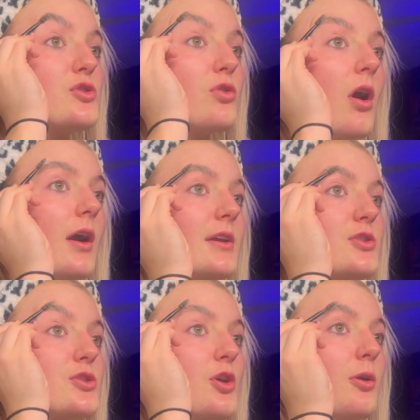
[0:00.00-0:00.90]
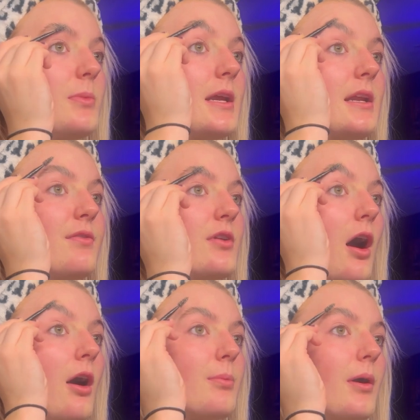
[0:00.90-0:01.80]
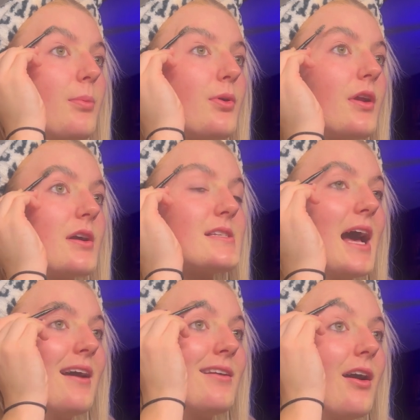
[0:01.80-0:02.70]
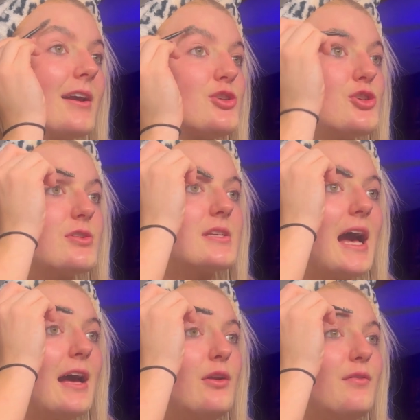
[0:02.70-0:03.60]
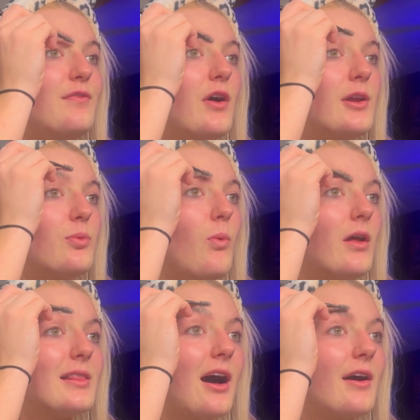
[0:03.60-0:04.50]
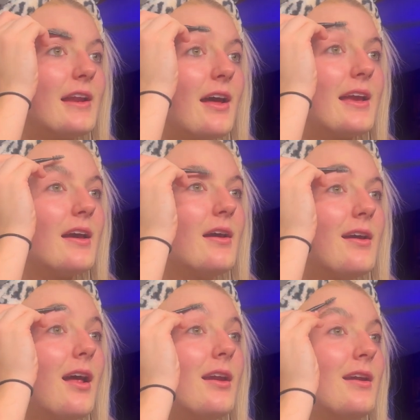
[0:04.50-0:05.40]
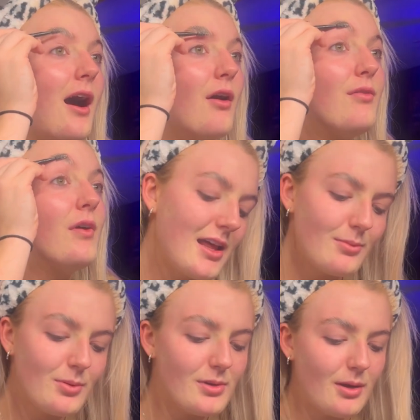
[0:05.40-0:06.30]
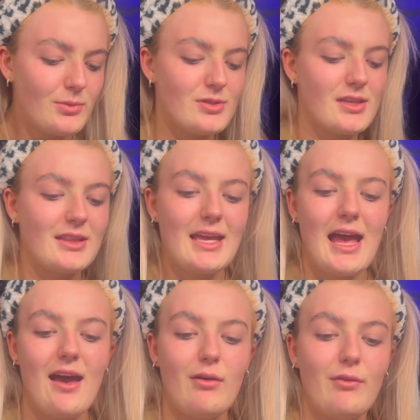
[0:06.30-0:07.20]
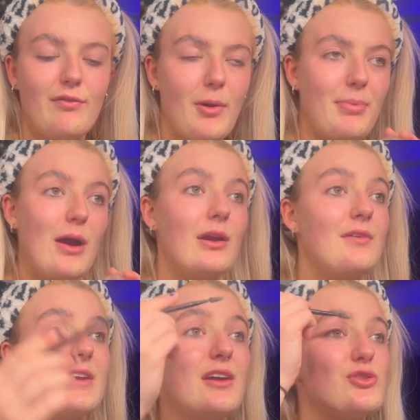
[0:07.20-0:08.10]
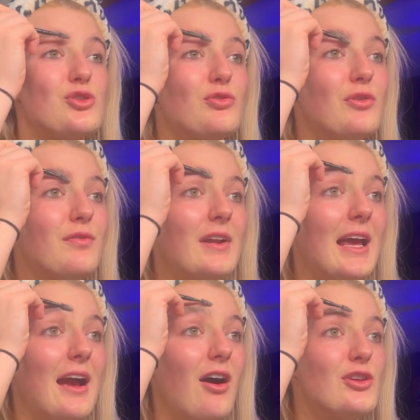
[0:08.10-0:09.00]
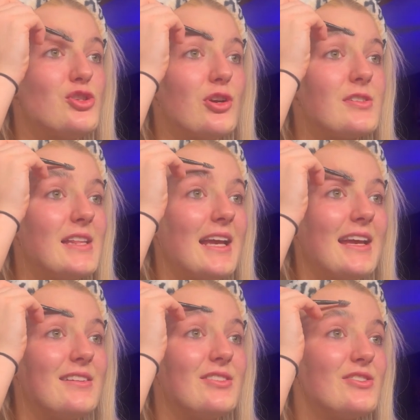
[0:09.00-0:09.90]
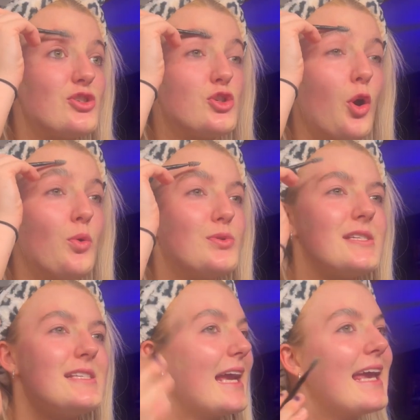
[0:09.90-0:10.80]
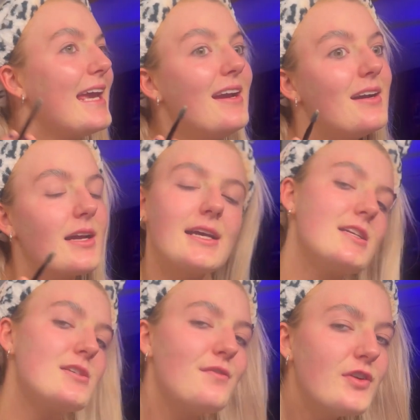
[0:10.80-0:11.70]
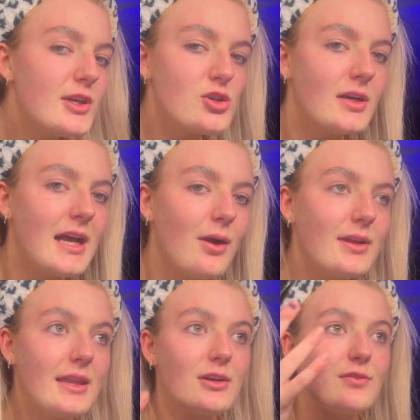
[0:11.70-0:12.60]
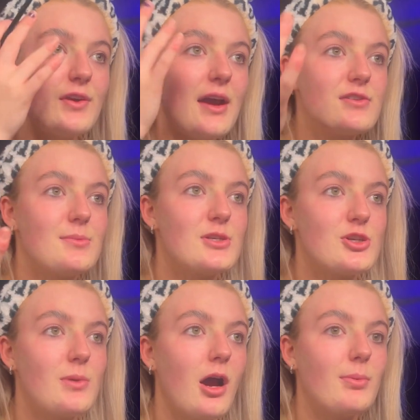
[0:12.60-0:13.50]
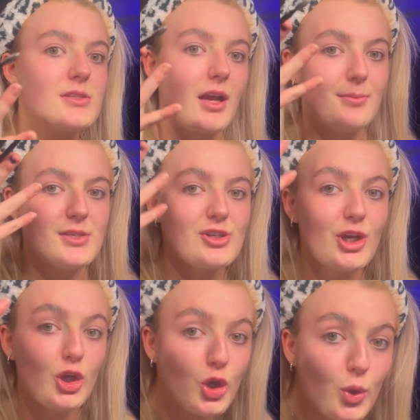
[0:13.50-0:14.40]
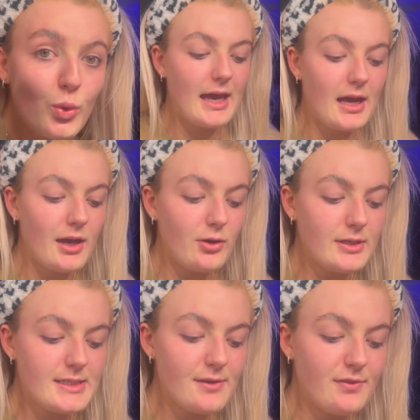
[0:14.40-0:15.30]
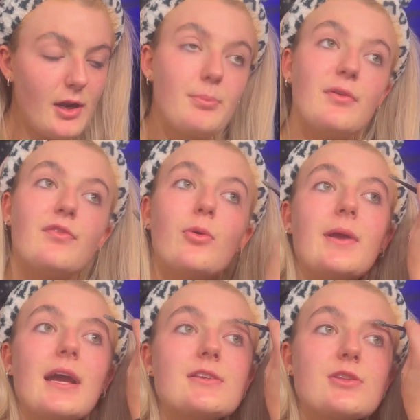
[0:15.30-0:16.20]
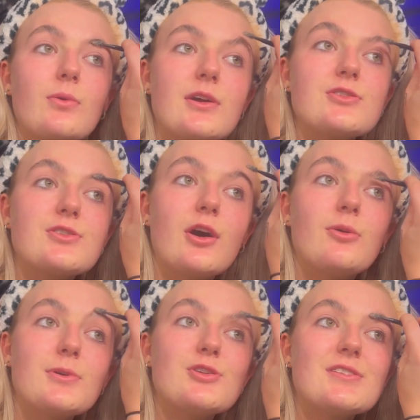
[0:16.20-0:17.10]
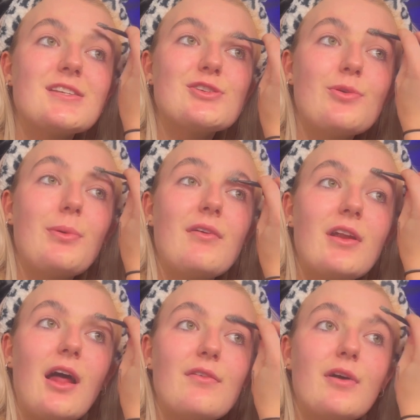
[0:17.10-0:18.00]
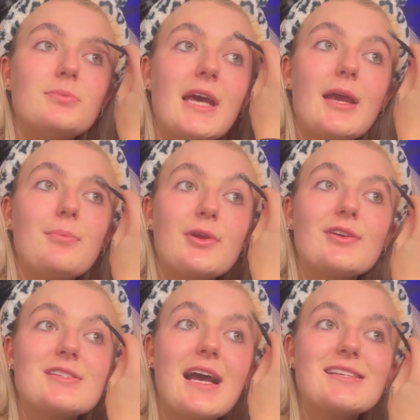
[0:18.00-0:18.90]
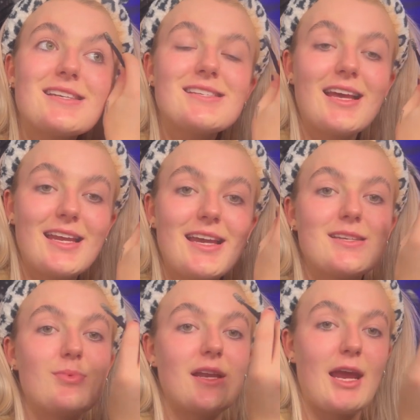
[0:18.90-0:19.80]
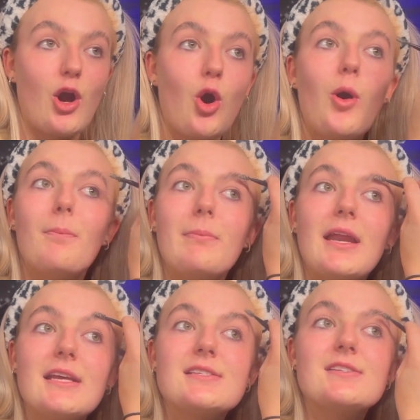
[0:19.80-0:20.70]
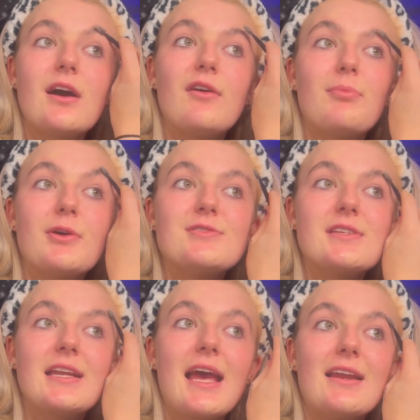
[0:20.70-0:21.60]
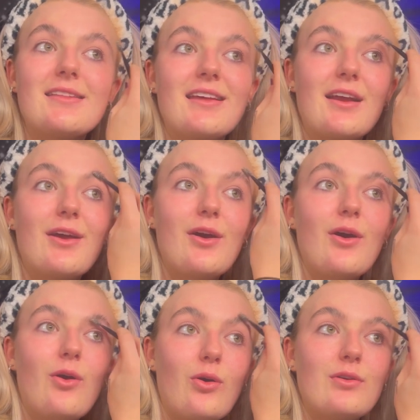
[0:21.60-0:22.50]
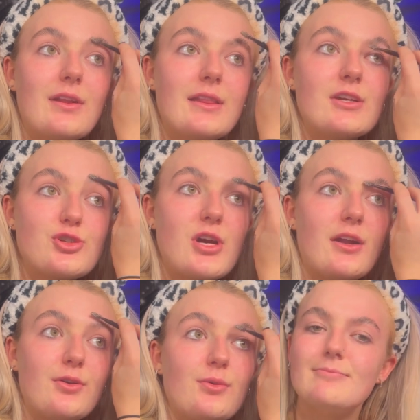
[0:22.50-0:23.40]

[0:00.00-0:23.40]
tried so many different eyebrow products and I just cannot find one that I like love. At the moment, I'm using the e.l.f. Brow Lift, and truthfully, I just think it's so sticky. Like, it doesn't fully dry down, and then I just feel like every time I touch my eyebrows, like, I'm touching goo. Okay, I honestly feel like before we get into the questions, I almost just need to do a bit of a life update, because as I said, it has been a hot minute since I have posted anything on this channel.